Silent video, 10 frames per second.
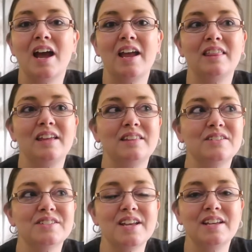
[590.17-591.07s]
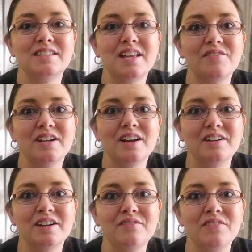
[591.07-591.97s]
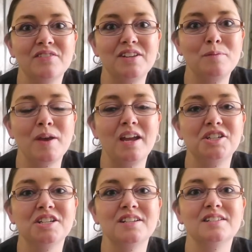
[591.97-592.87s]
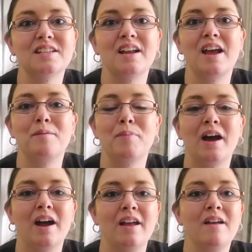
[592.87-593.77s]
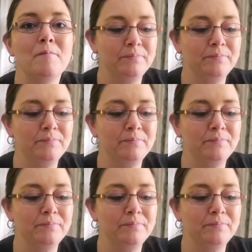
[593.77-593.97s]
I think there's like 750 pages, and I bought